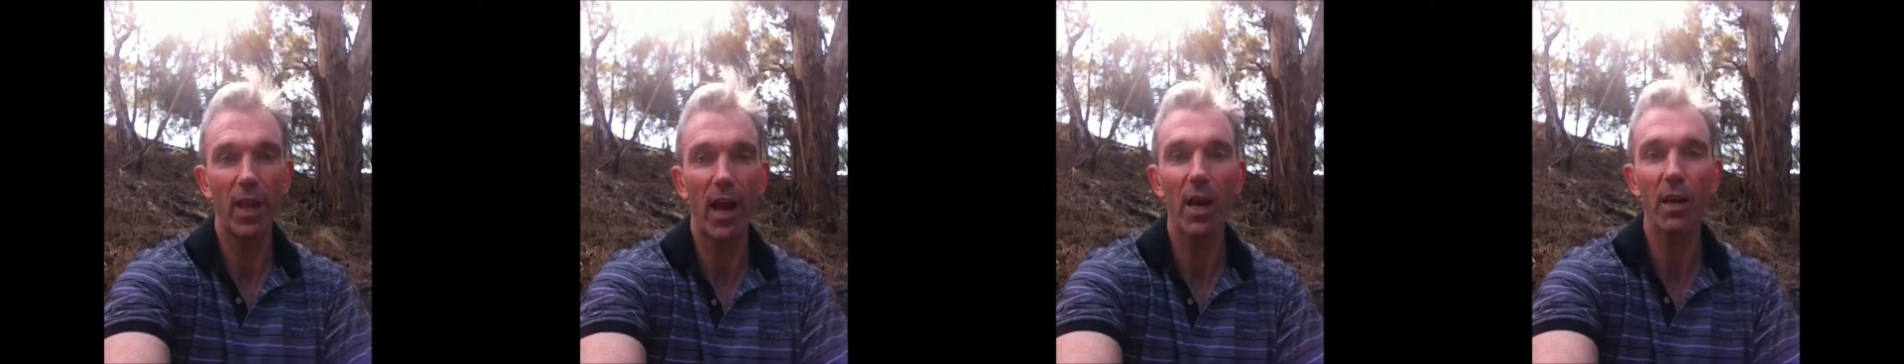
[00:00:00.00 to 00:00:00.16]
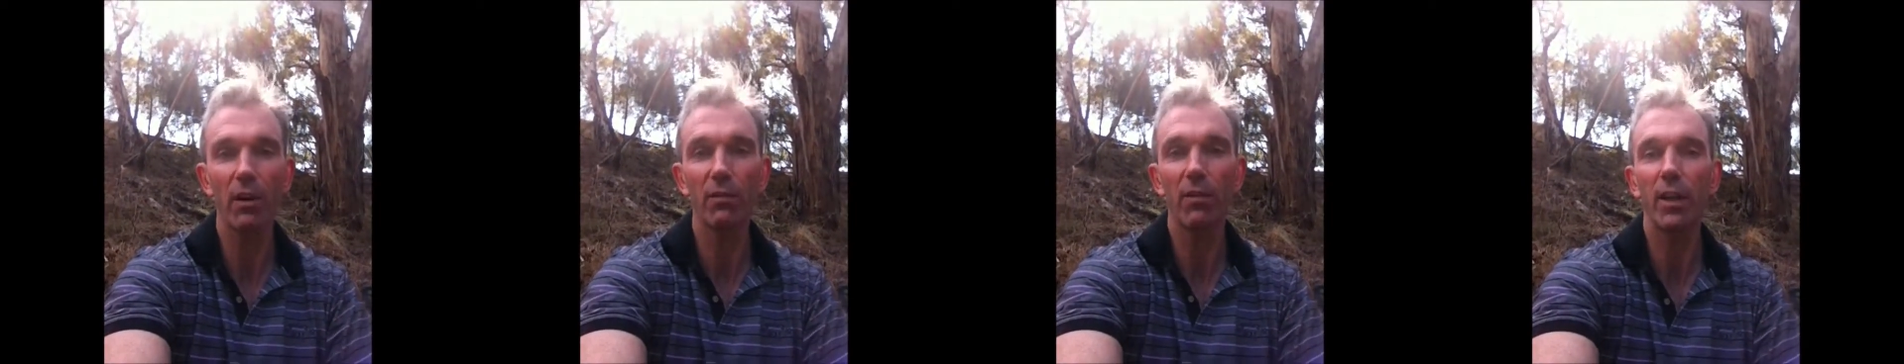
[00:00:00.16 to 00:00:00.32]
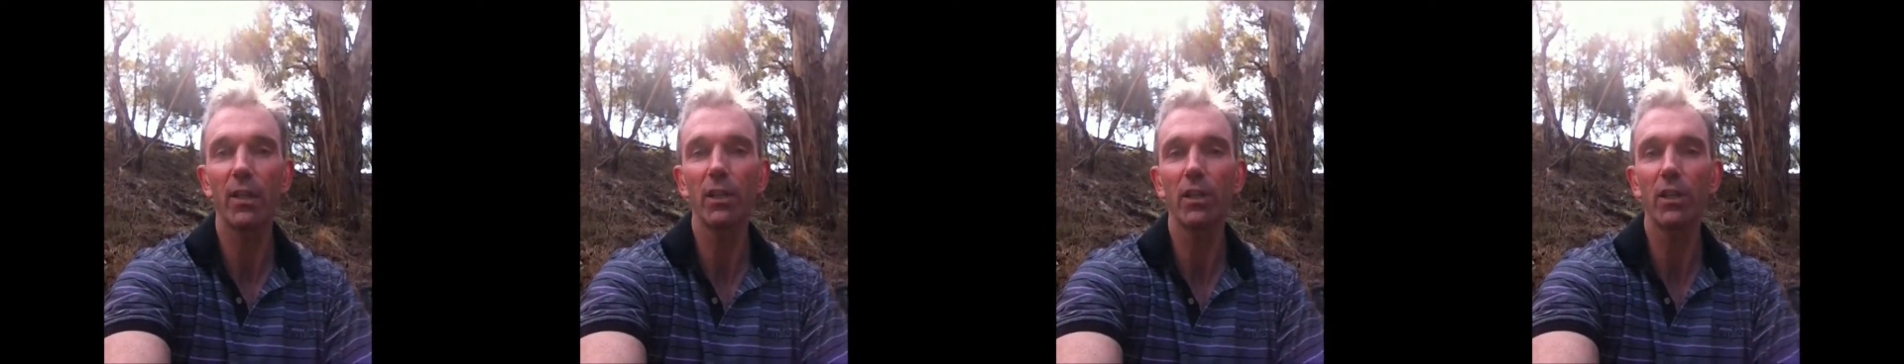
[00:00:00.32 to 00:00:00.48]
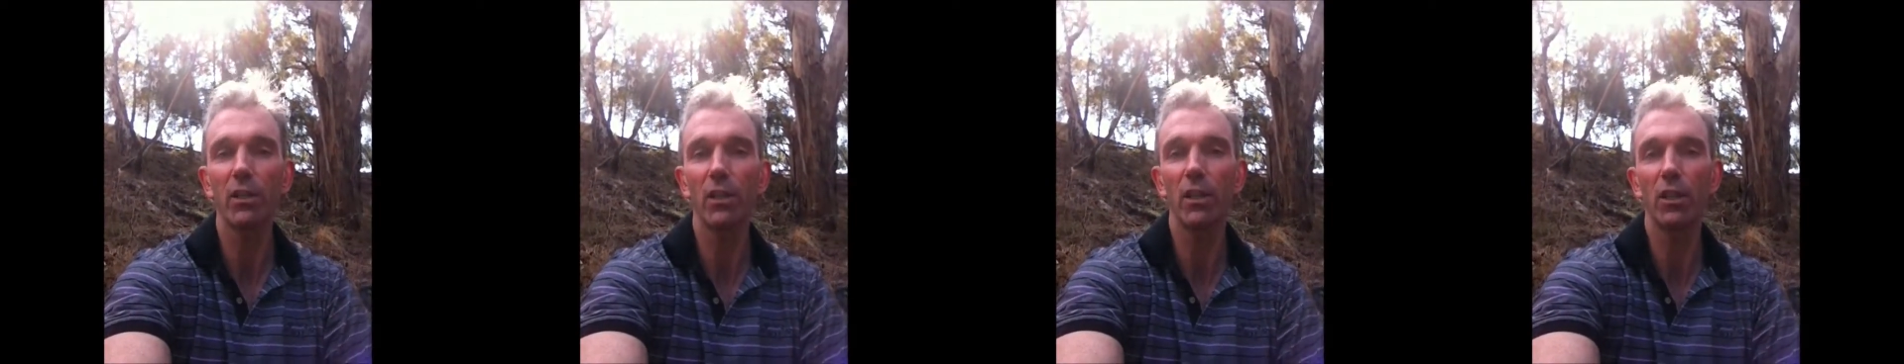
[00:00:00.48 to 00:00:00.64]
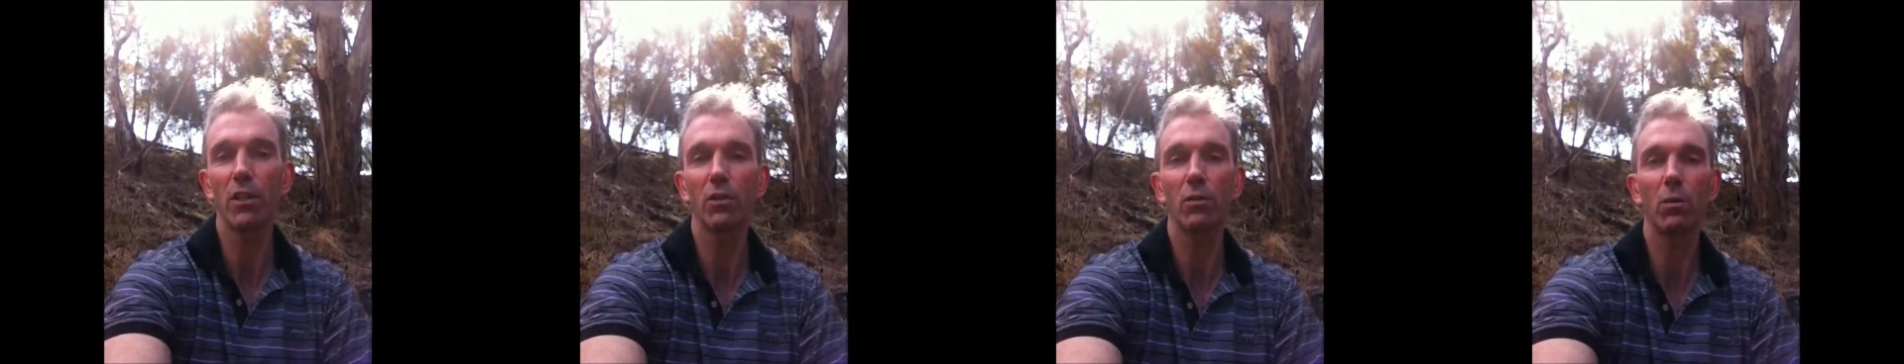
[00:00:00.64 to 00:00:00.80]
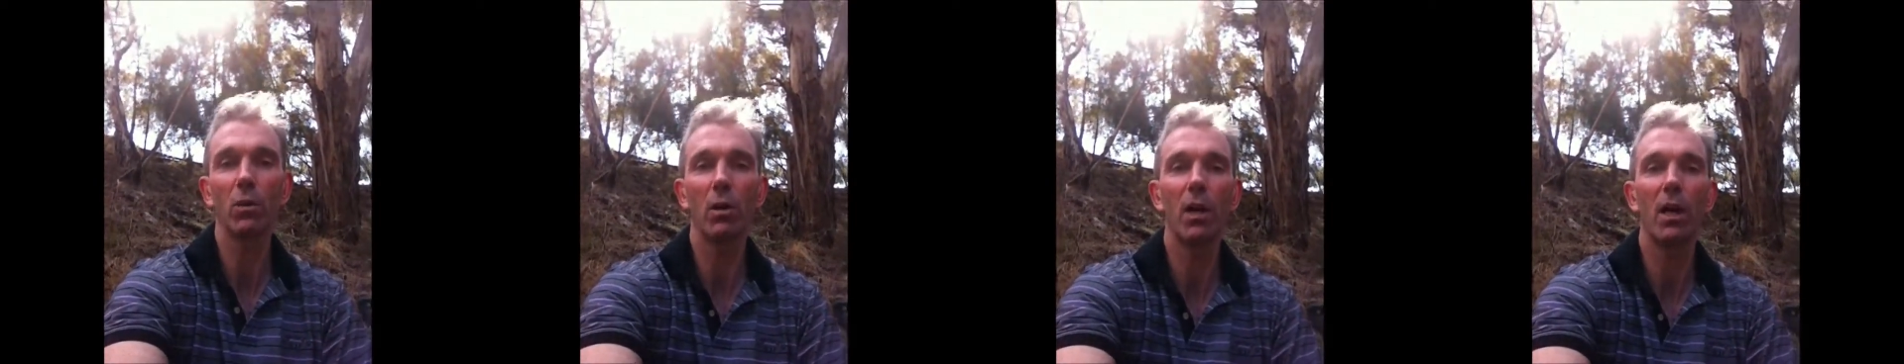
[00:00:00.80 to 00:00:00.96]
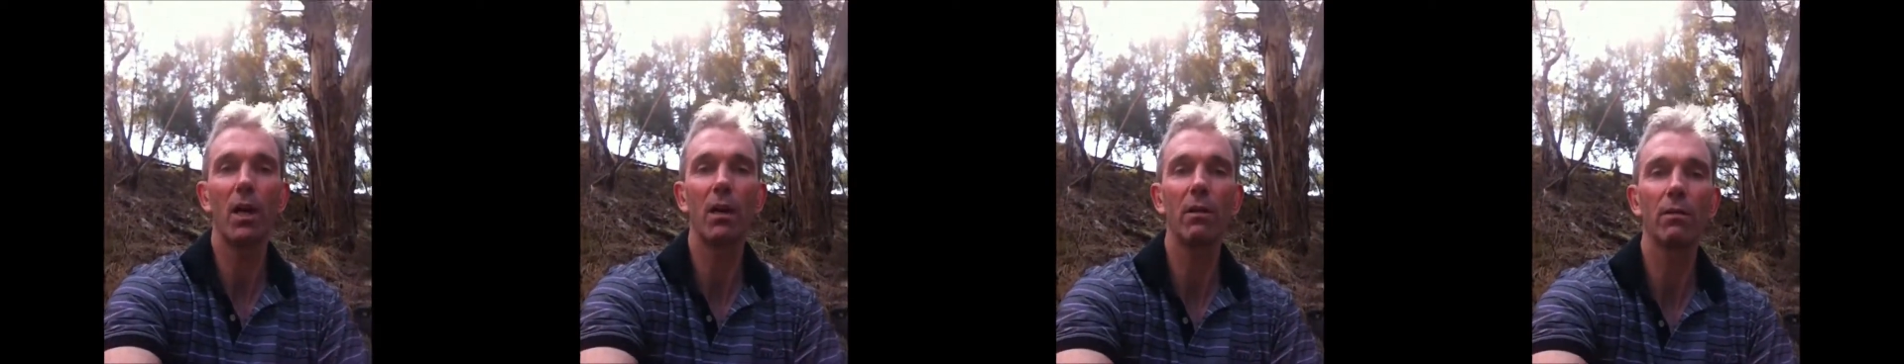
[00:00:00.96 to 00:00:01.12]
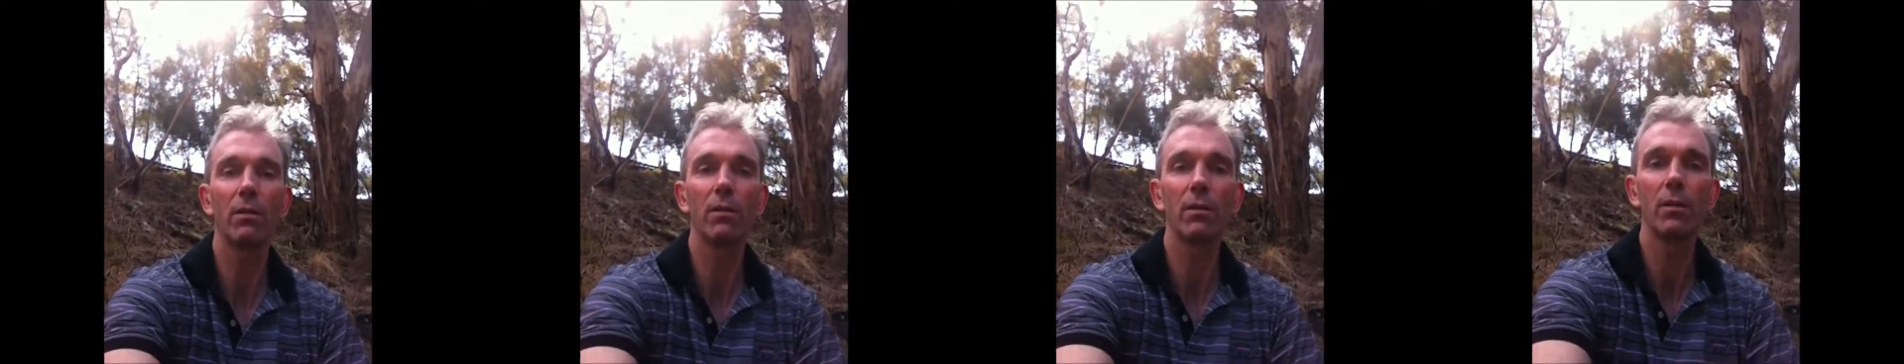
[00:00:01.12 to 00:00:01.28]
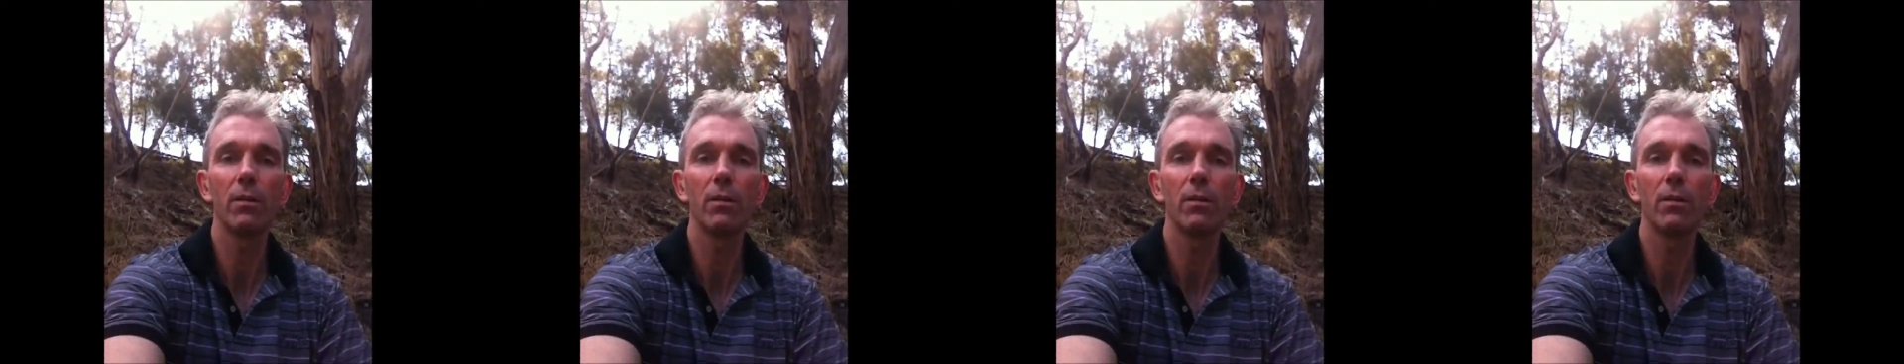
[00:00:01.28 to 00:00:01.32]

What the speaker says: Art of Unconditional Love.